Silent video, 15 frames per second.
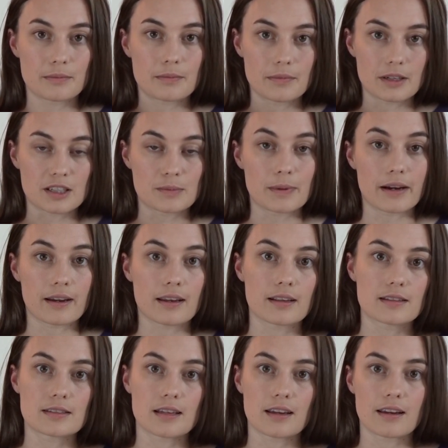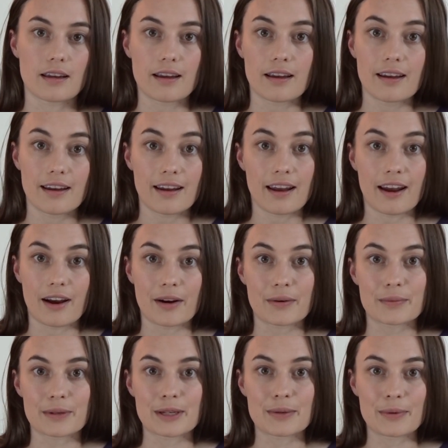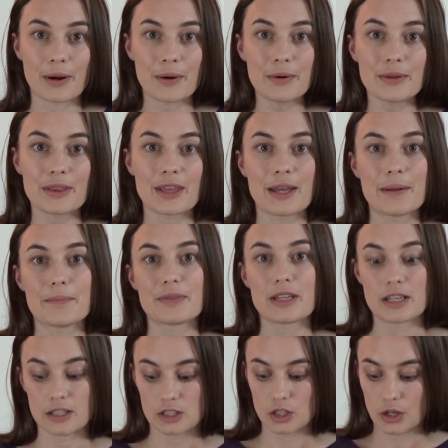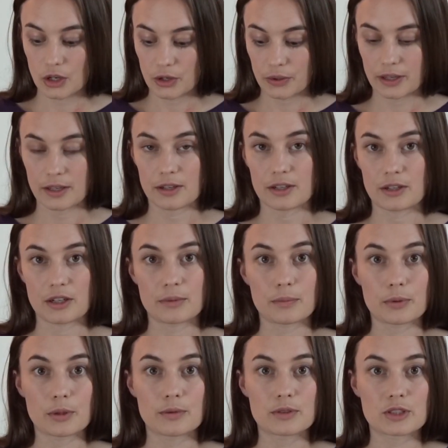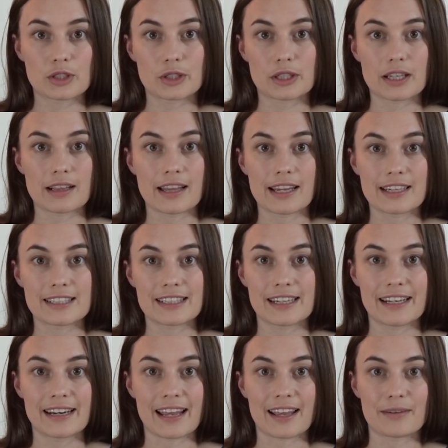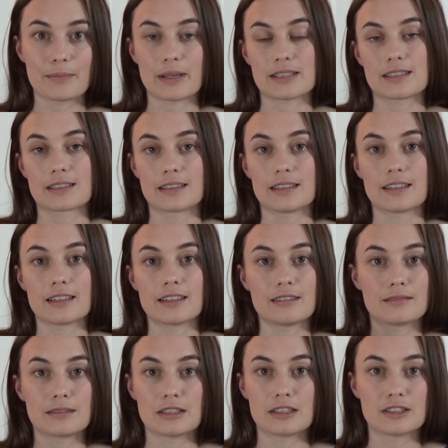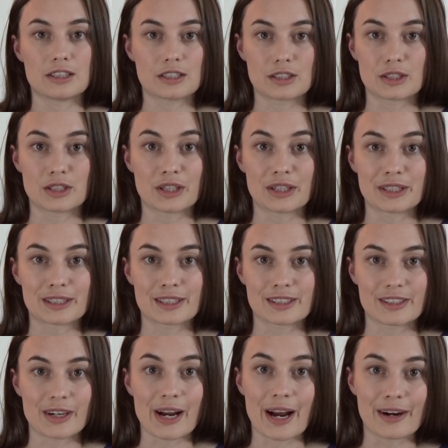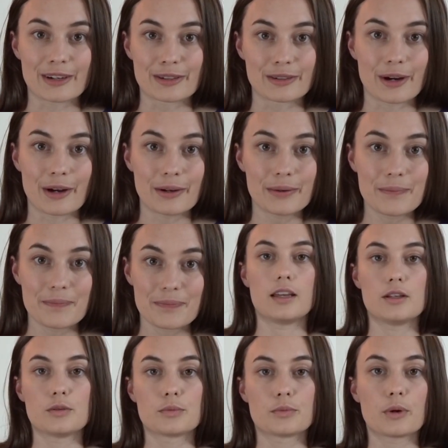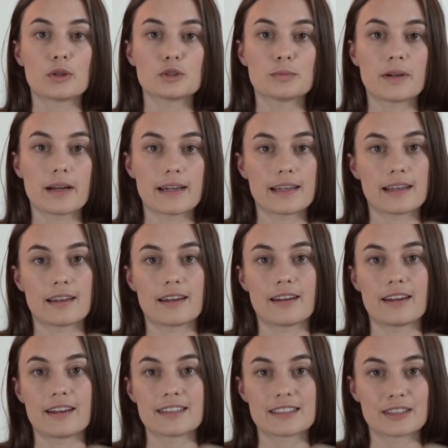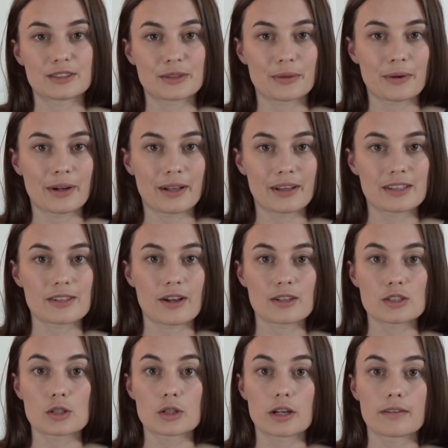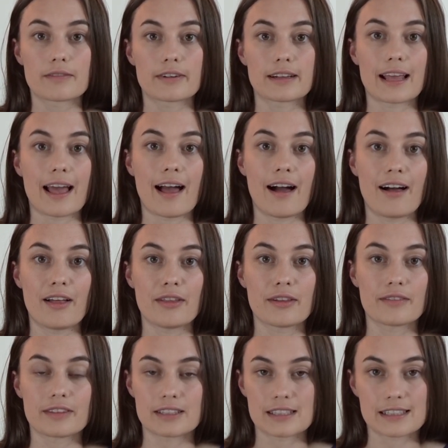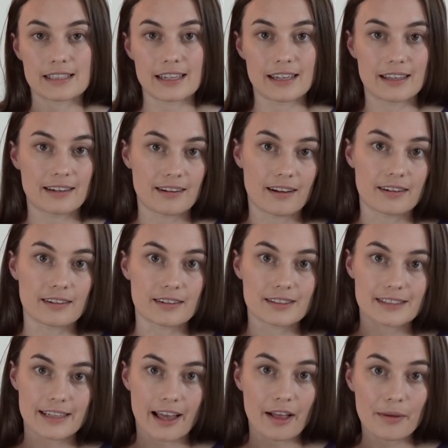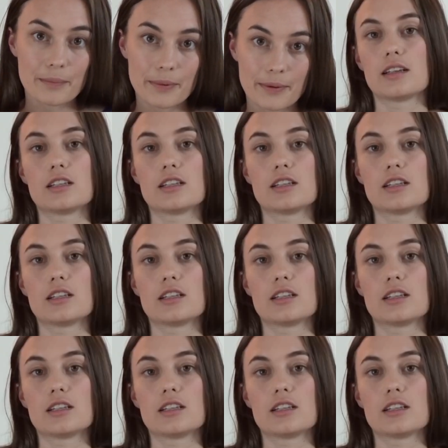experiencing hair regrowth. So it improves circulation, and basically it just encourages your hair to grow. And rosemary essential oil is also good for the health of the skin on your scalp.